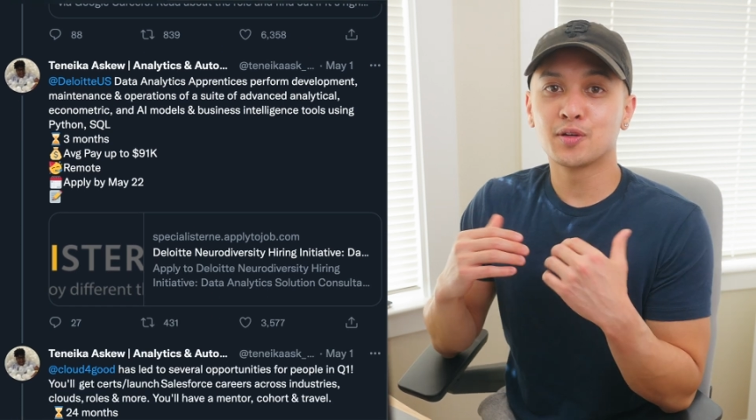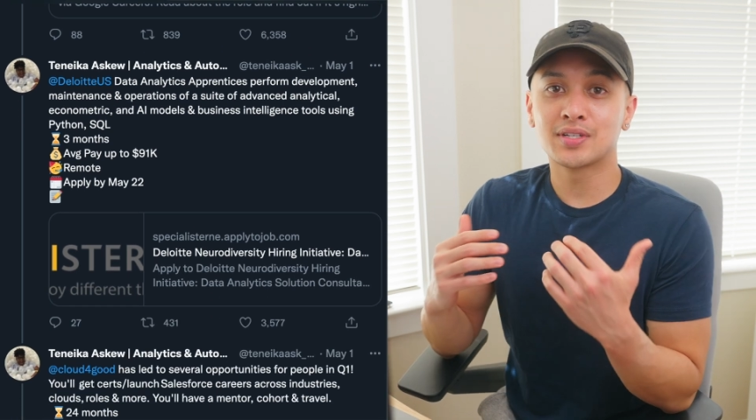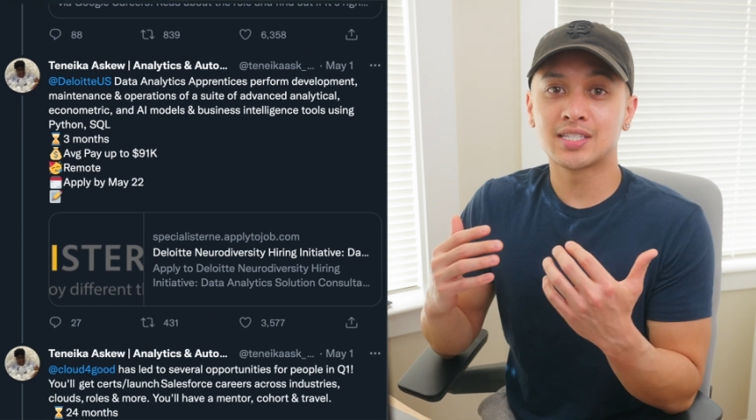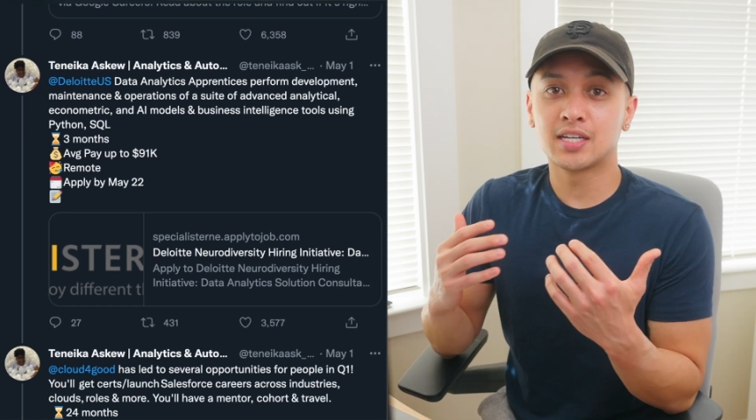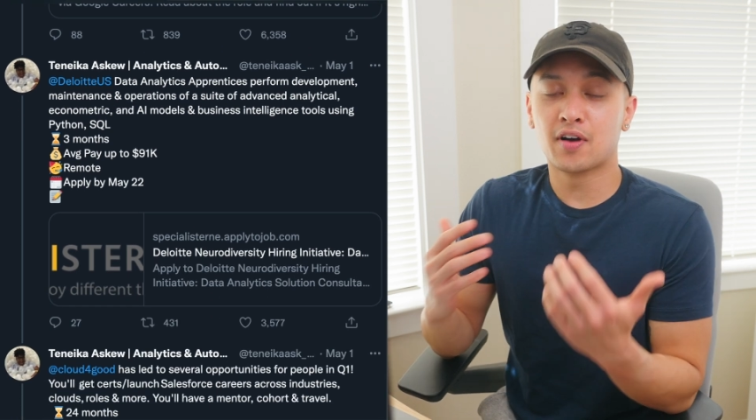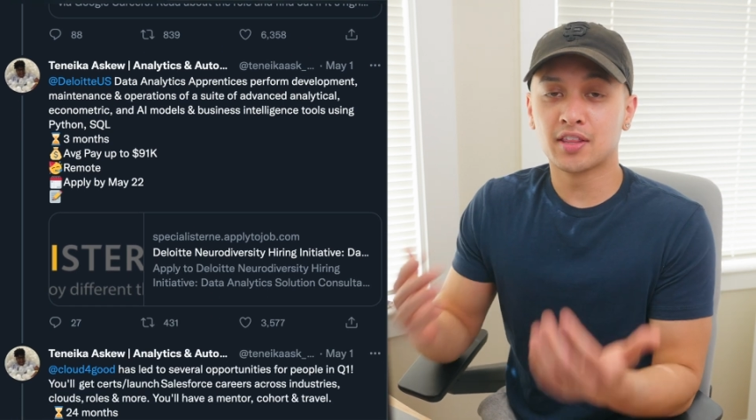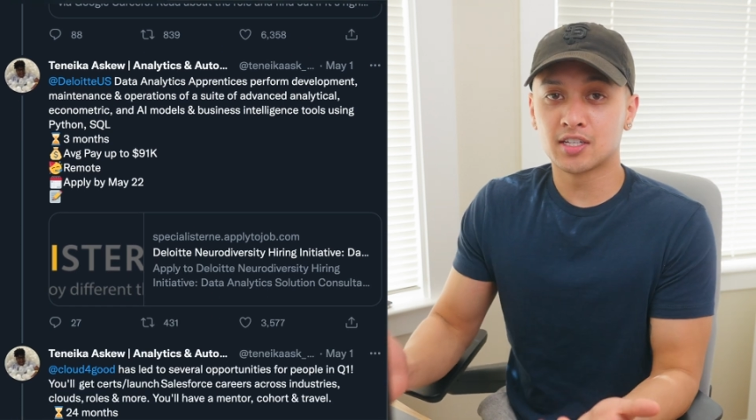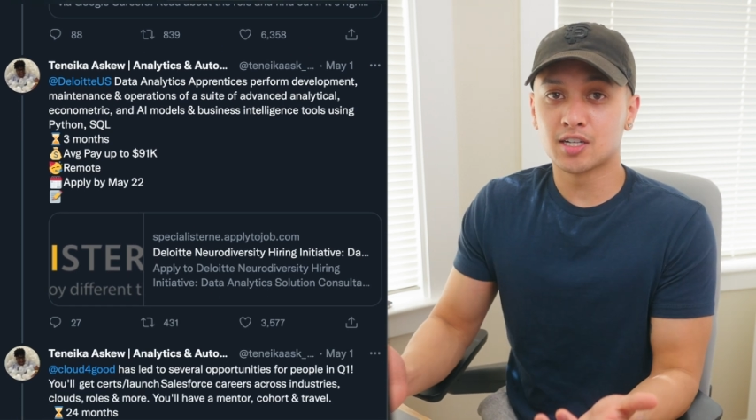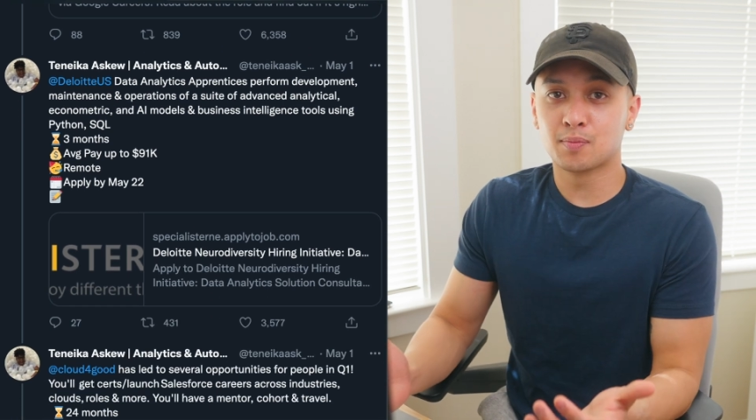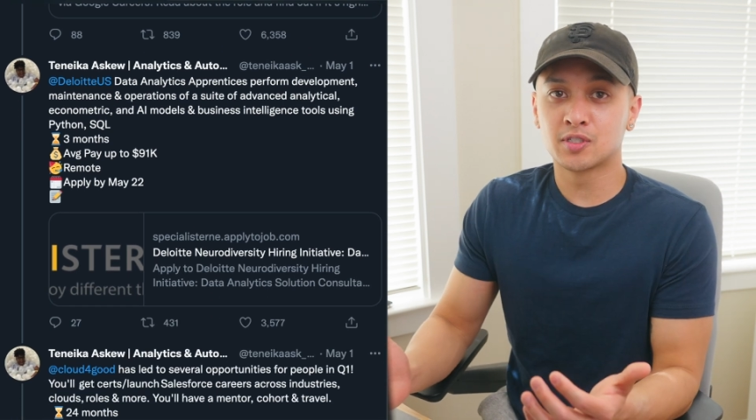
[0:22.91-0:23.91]
You receive
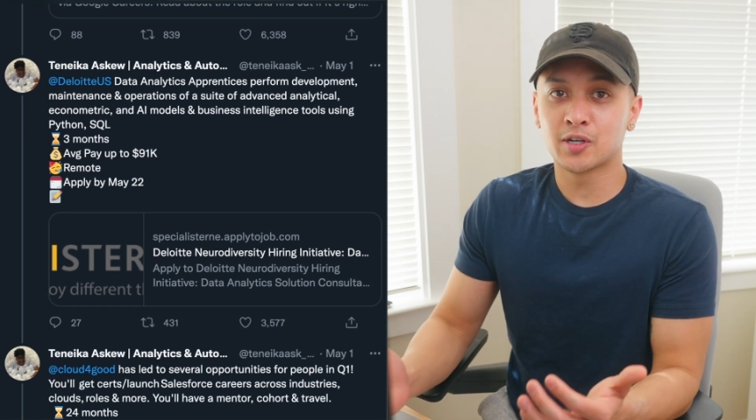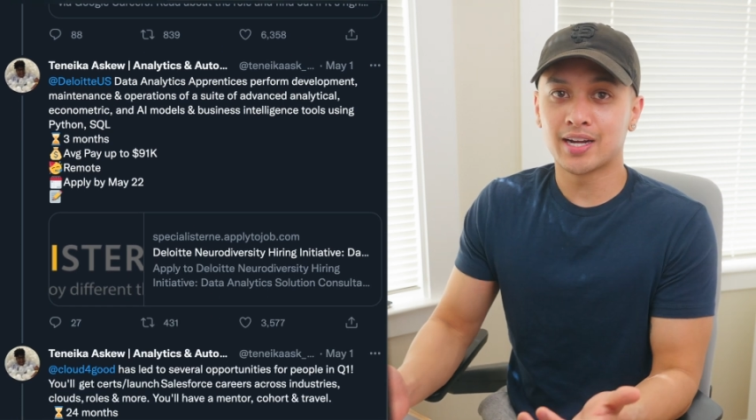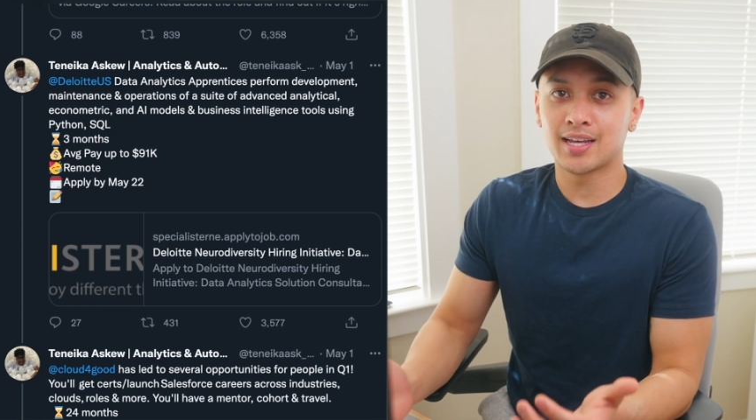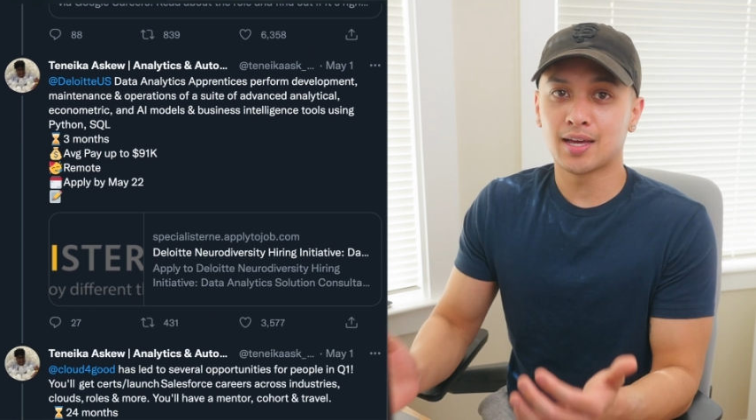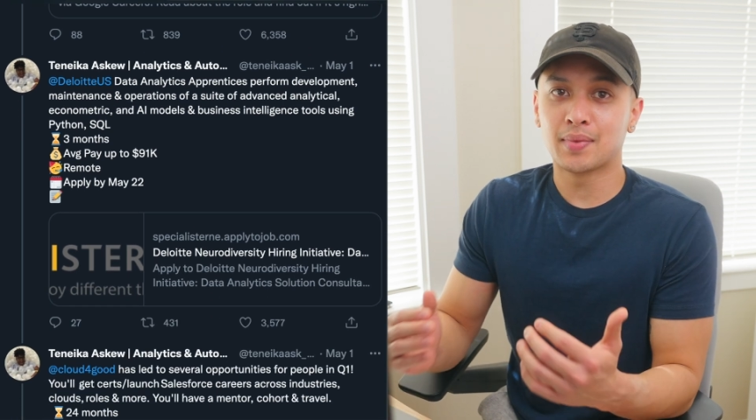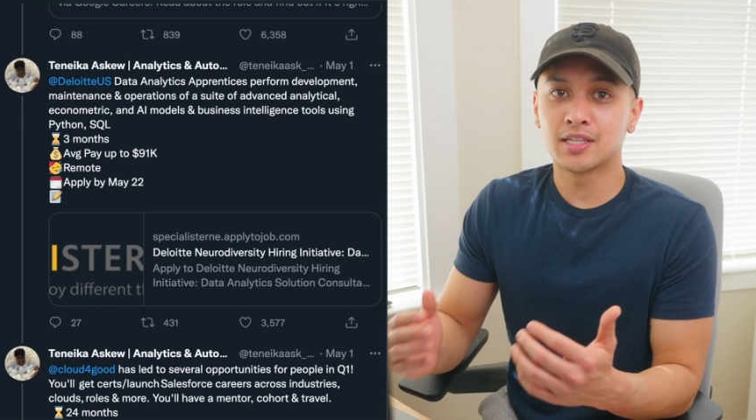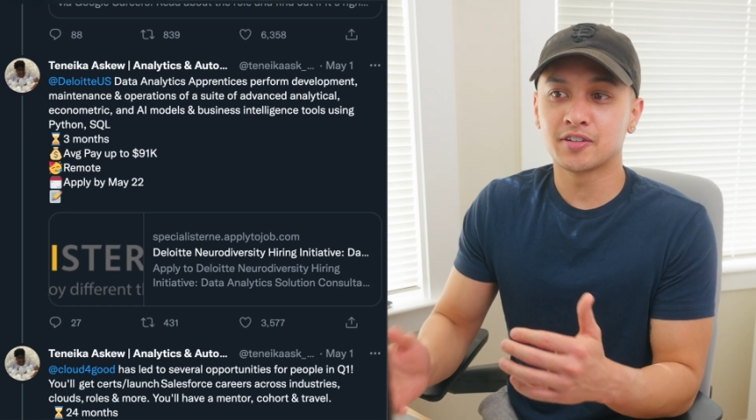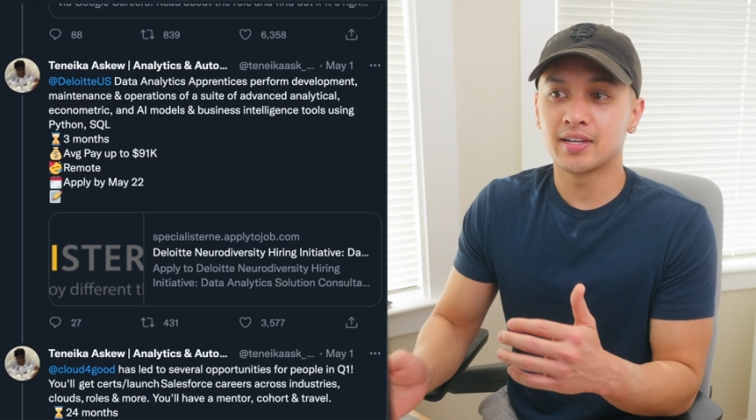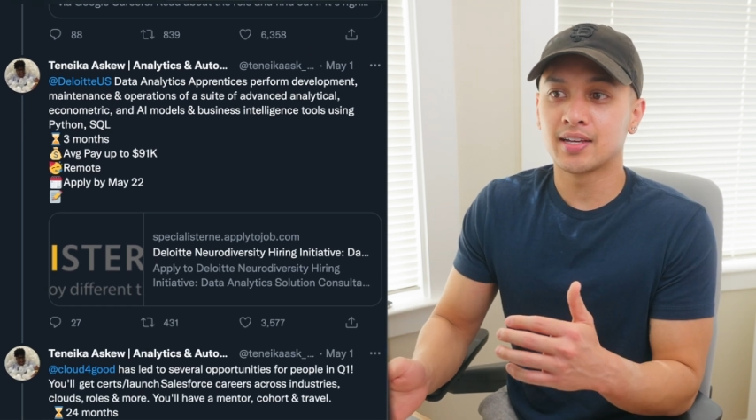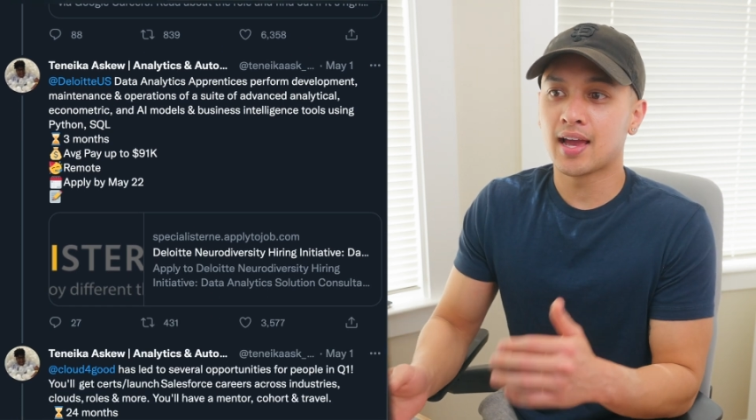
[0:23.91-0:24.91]
on-the-job training and
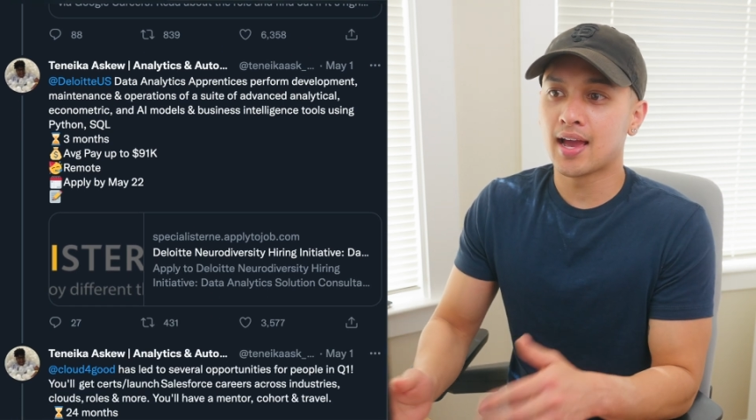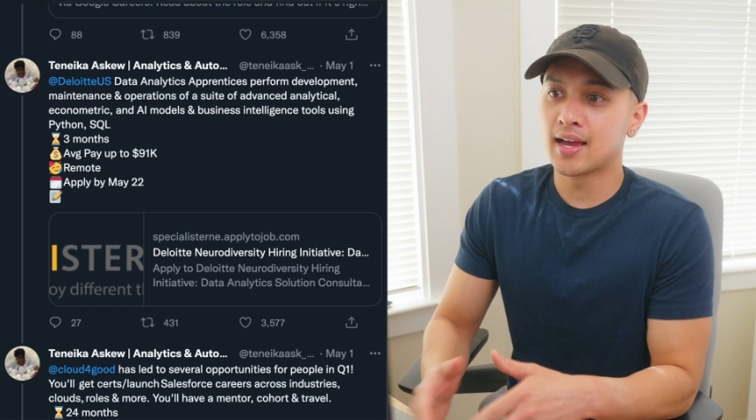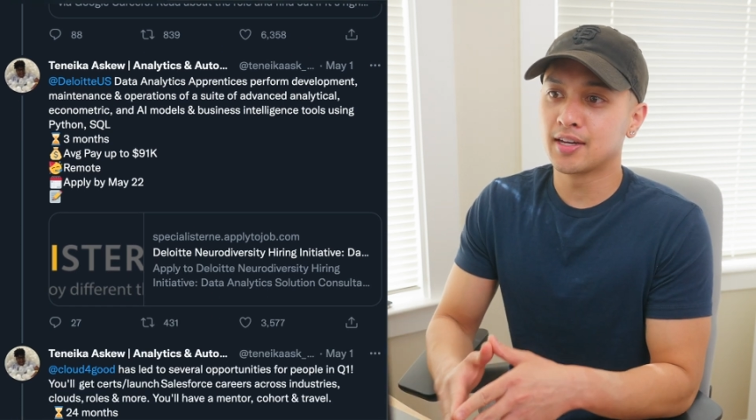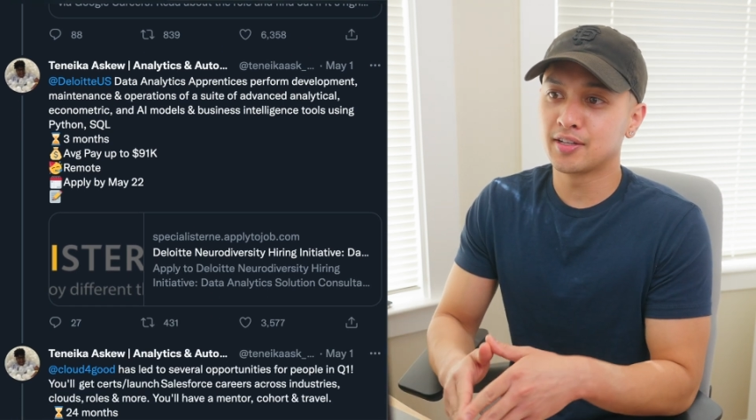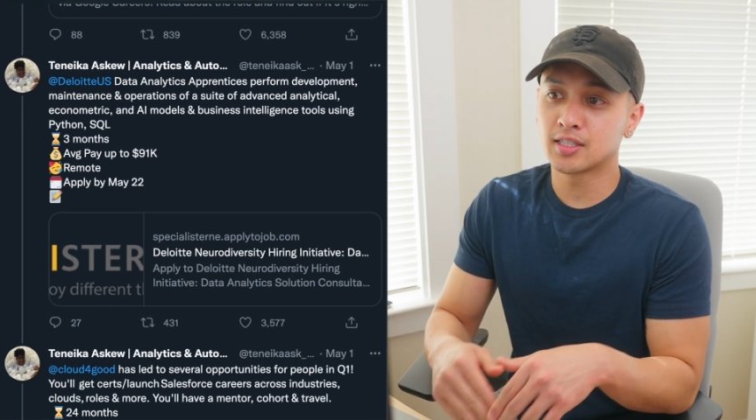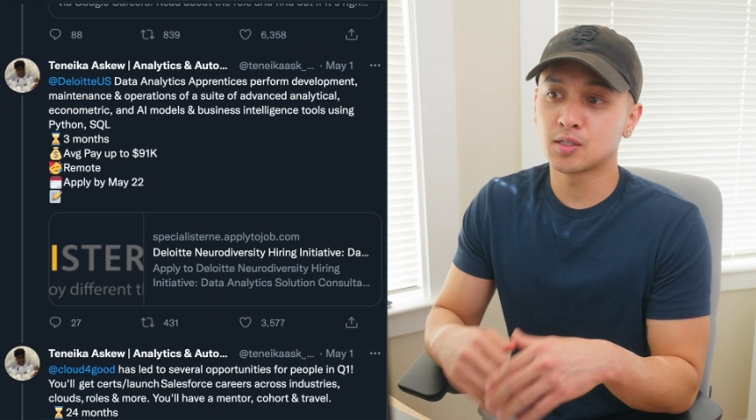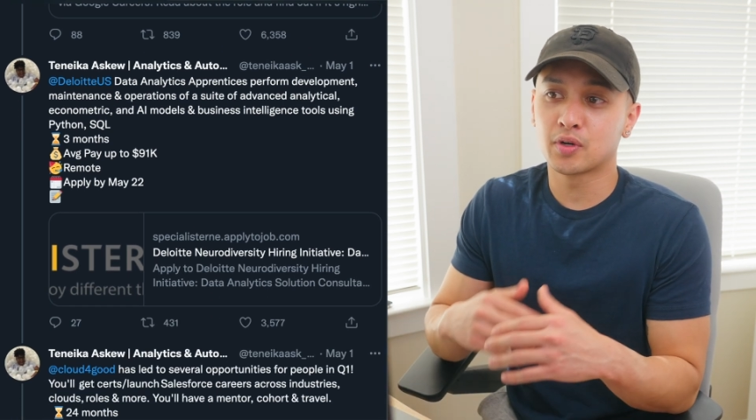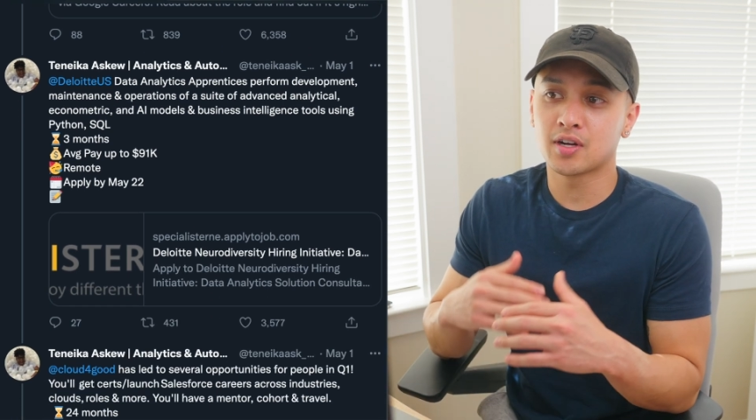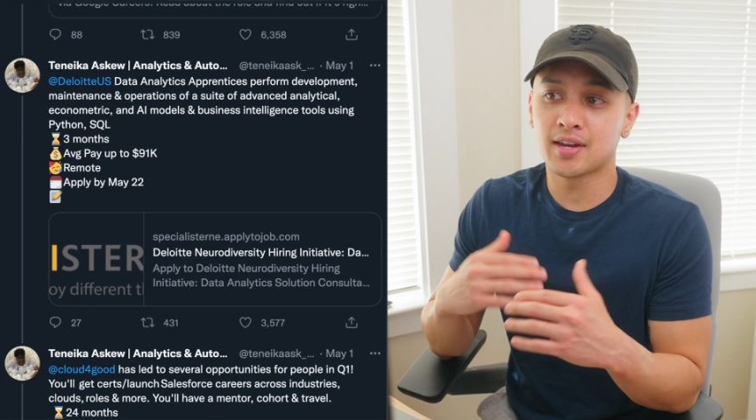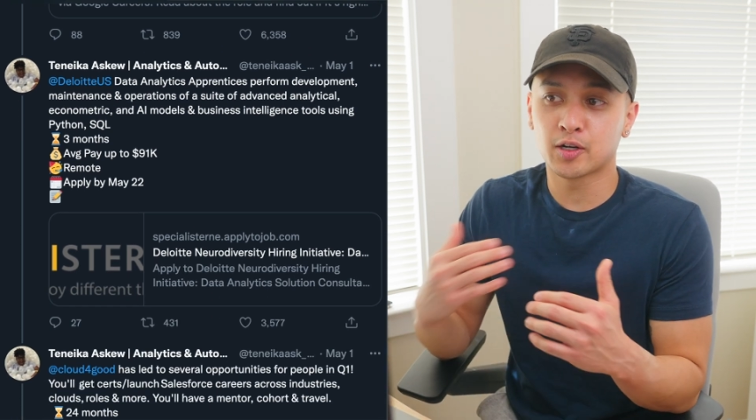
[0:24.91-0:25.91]
mentoring, and you get to
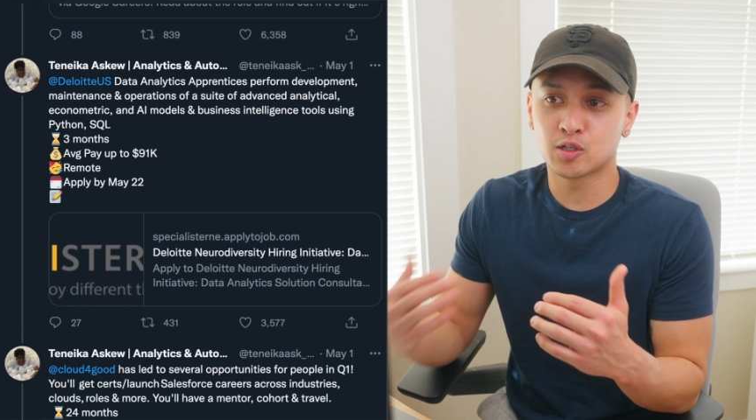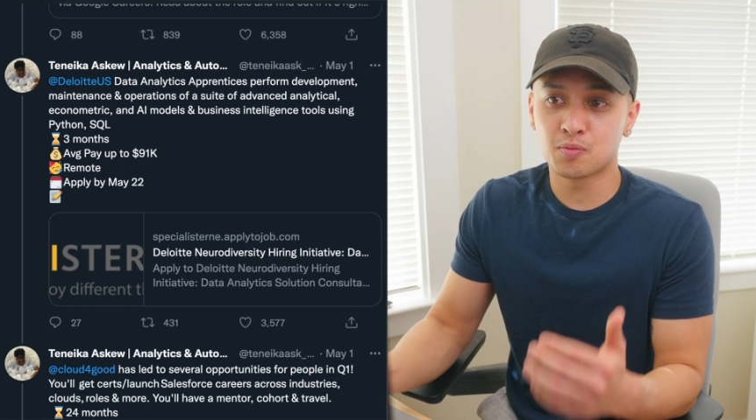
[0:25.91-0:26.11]
work on actual